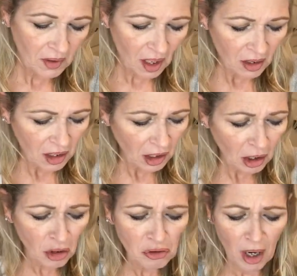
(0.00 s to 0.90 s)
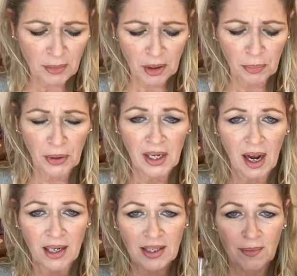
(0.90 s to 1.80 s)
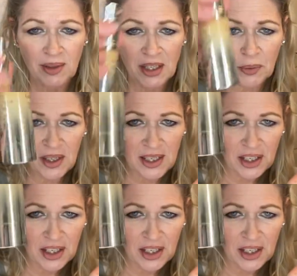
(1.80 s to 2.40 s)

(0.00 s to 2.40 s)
The glow drops are pretty awesome. This one is in